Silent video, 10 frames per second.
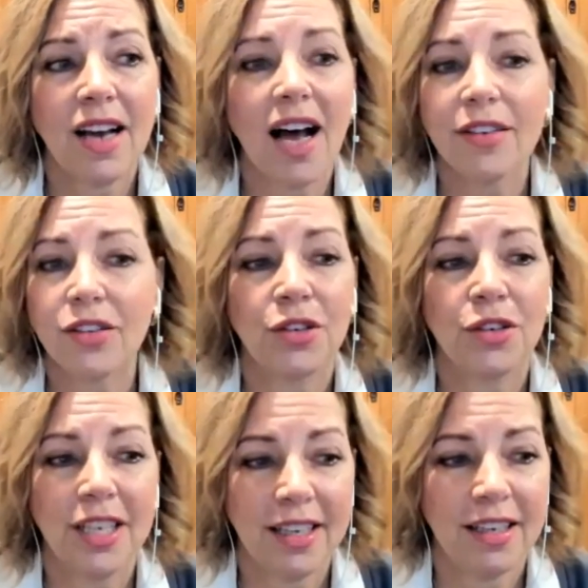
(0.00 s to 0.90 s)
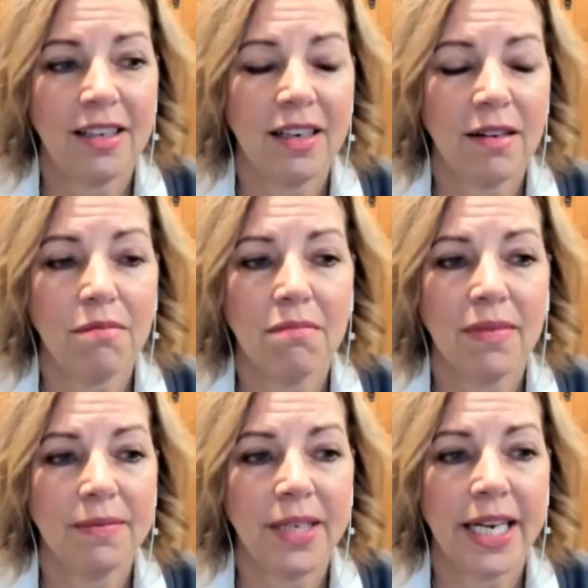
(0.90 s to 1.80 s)
usher in
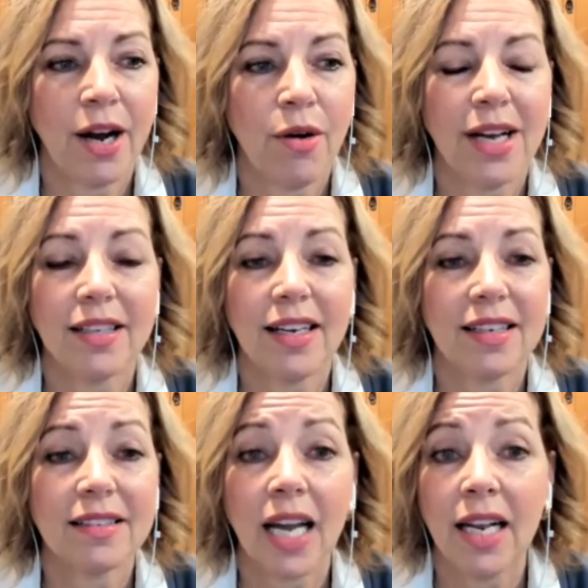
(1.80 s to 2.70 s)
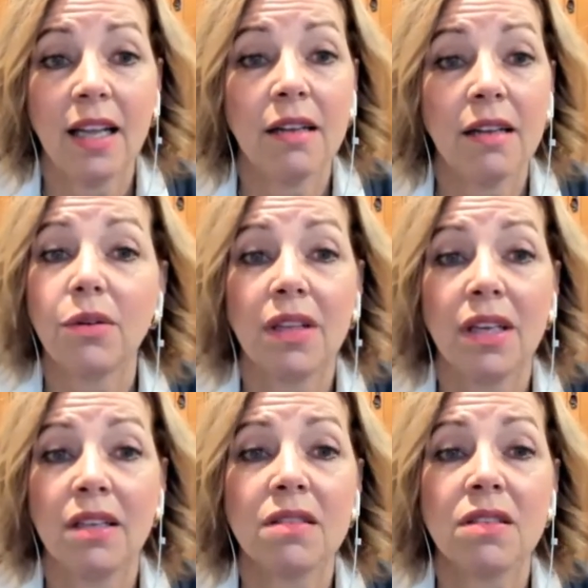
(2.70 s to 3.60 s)
exciting new
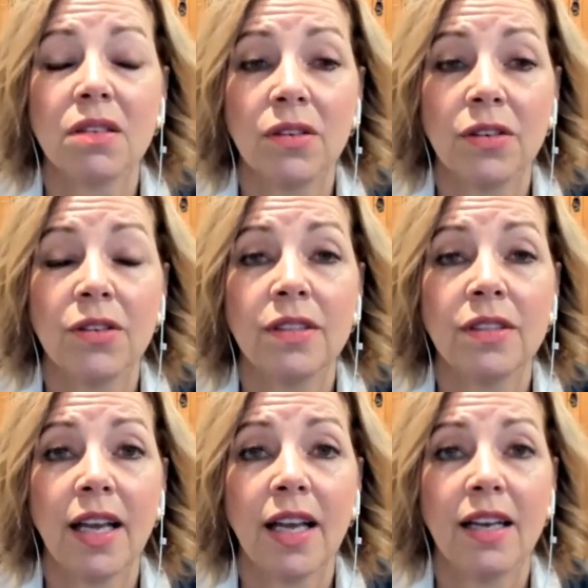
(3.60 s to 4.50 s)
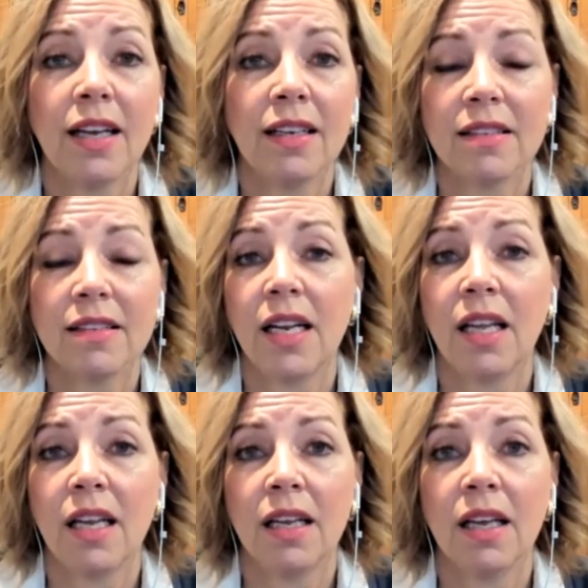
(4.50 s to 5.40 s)
things to learn and
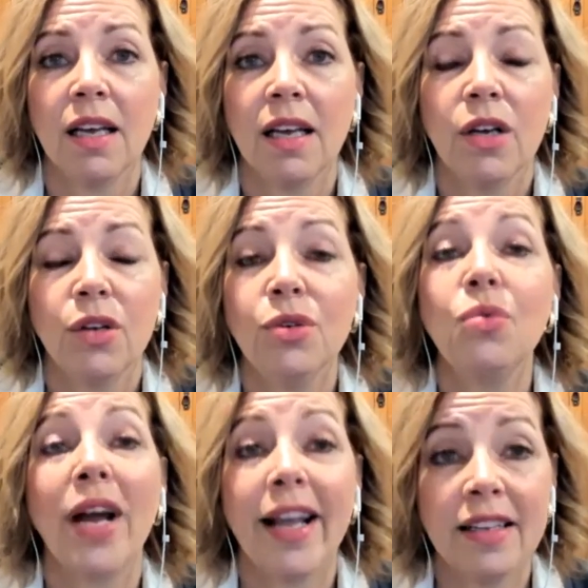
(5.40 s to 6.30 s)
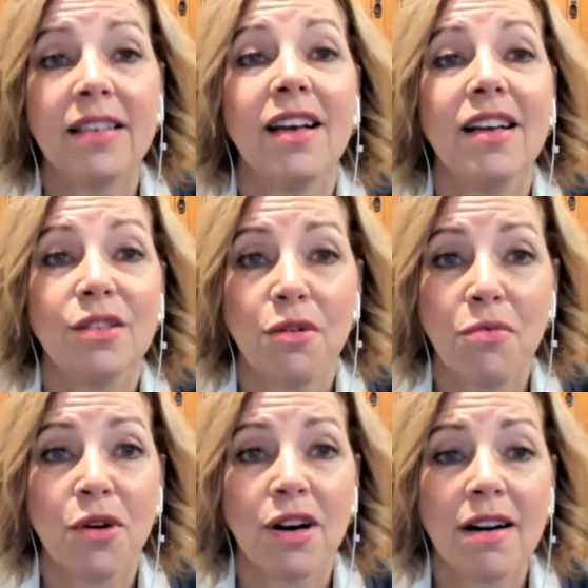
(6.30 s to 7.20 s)
exciting new ways to
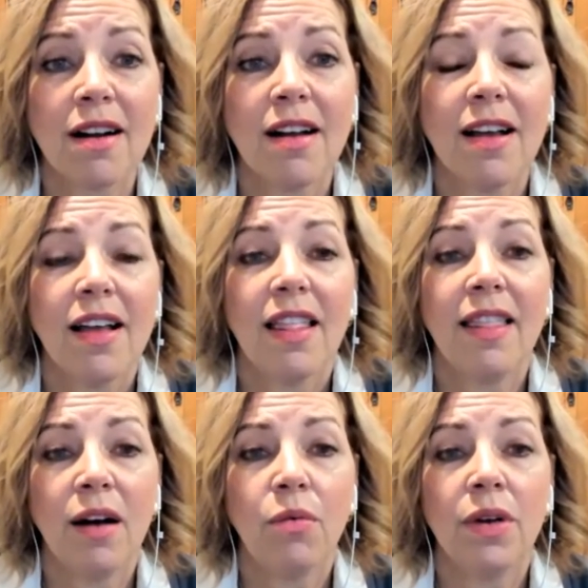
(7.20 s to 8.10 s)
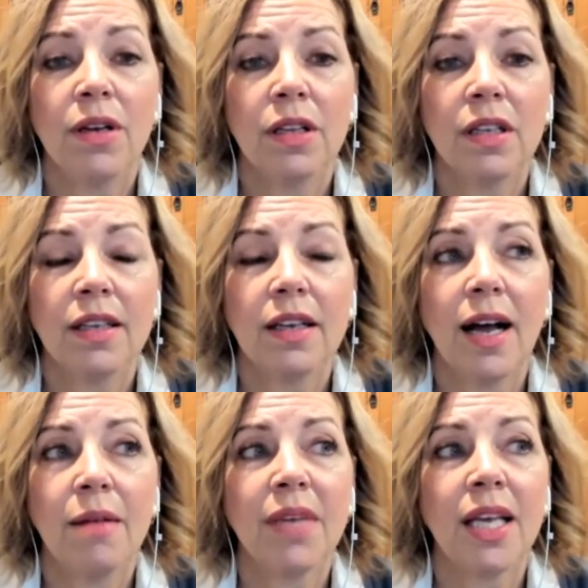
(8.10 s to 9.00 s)
work that will
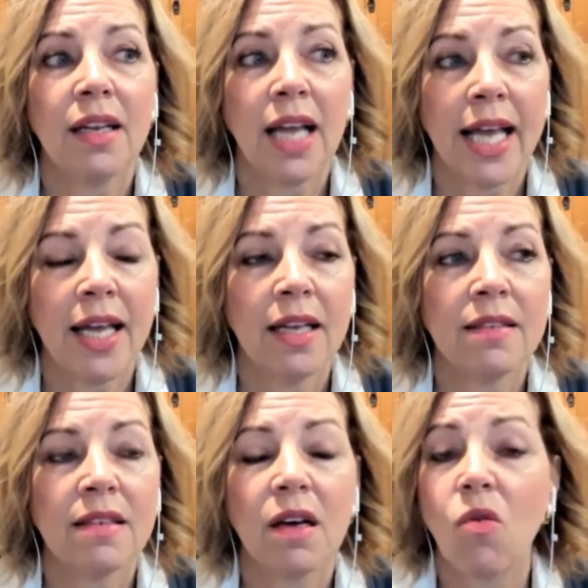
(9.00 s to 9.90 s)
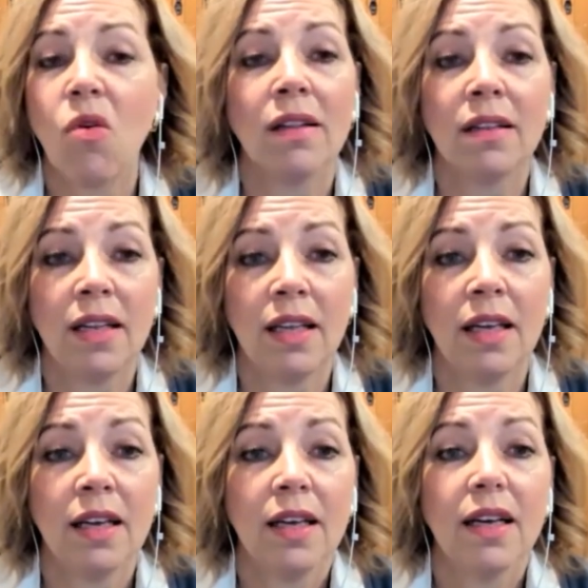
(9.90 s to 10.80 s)
enhance the
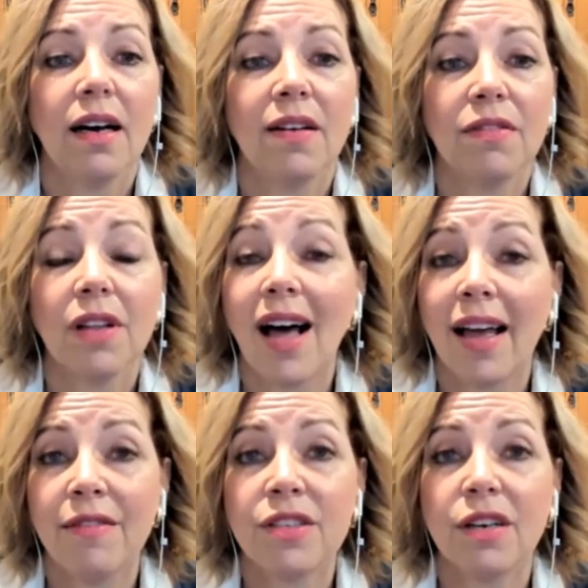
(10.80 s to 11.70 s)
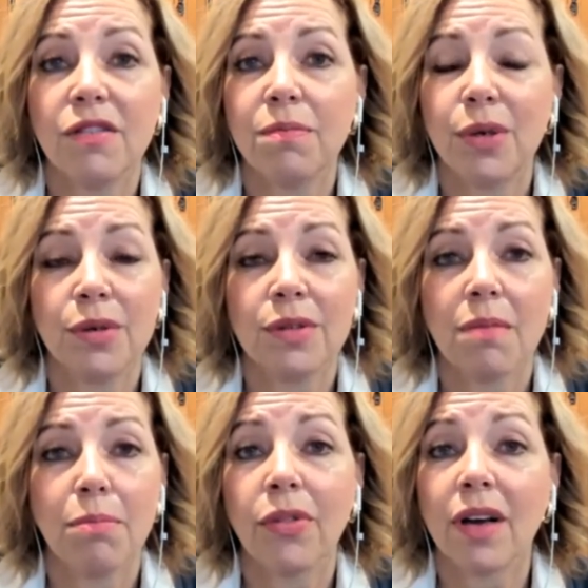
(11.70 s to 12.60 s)
quality of lives of both
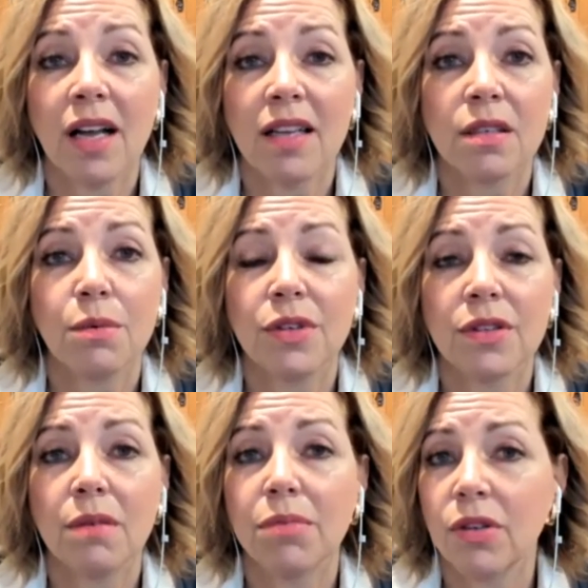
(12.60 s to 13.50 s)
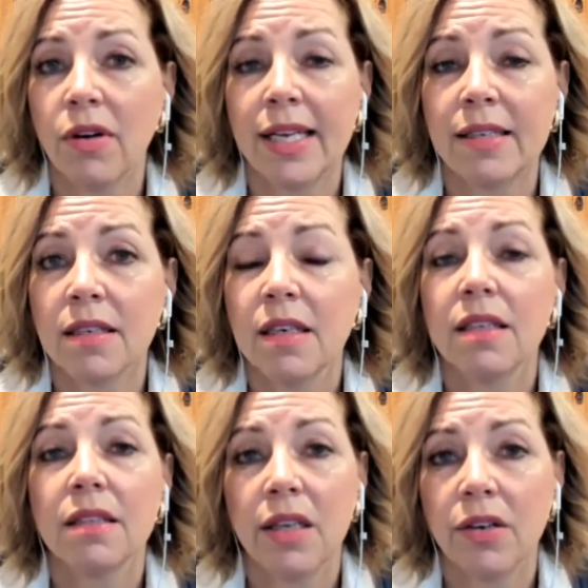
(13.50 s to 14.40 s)
the customers, employees,
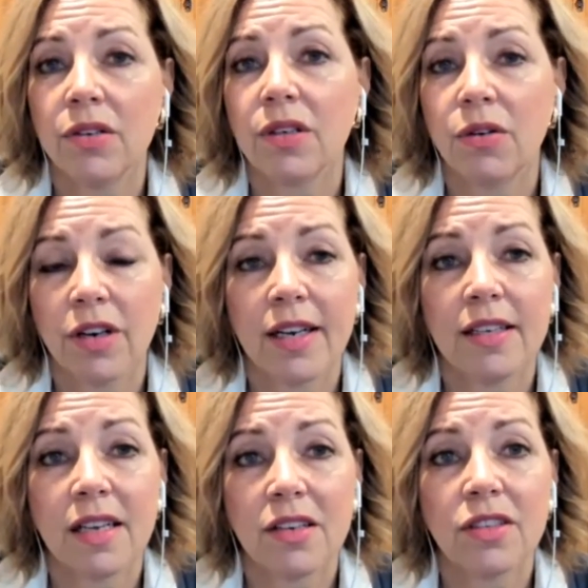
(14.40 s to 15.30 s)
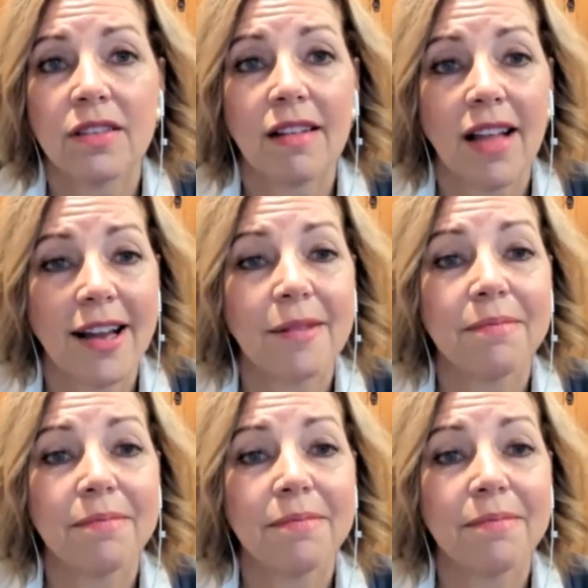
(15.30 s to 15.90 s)
leaders, and organizations alike.